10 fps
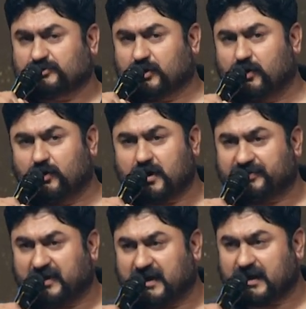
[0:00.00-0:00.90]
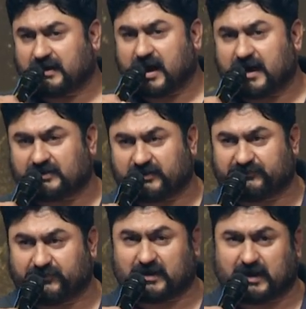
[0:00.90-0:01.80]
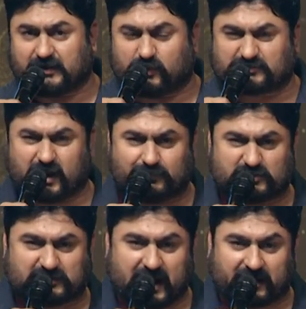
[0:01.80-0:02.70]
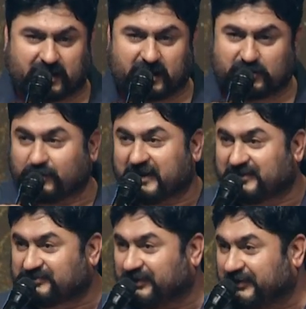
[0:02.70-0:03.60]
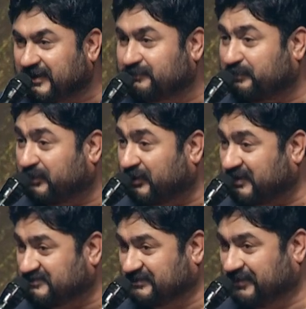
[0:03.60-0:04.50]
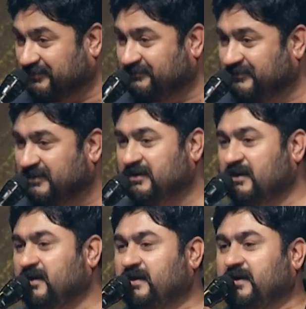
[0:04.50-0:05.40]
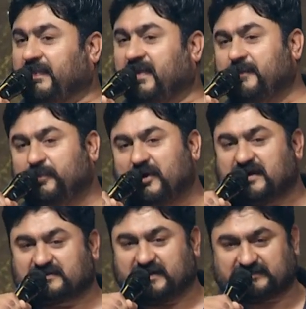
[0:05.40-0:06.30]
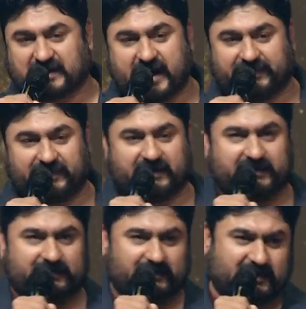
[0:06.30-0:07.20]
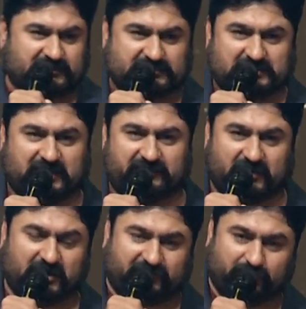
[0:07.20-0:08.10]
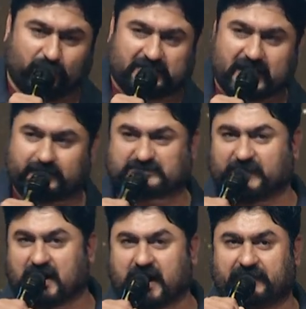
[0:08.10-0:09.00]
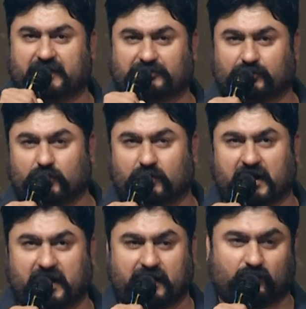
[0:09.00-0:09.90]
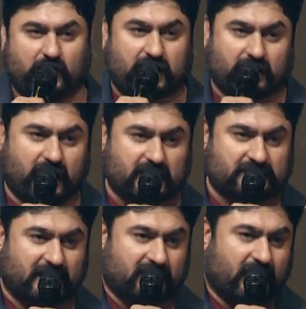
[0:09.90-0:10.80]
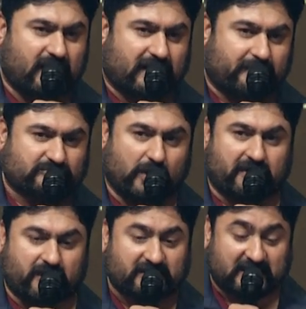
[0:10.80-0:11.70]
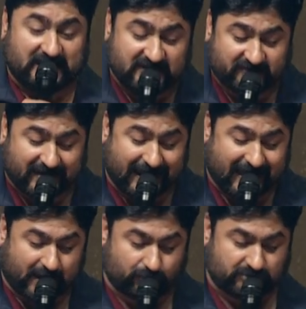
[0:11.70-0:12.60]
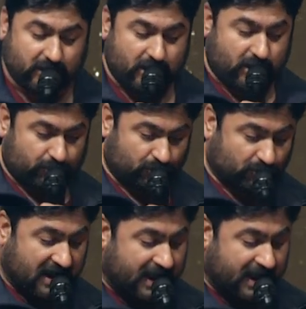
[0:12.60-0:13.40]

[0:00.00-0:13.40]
So uh, they kind of, uh, it was almost like a humanitarian prison. They put us inside there. There's TV, food comes behind the door, and we are locked in lockups. We are not even allowed to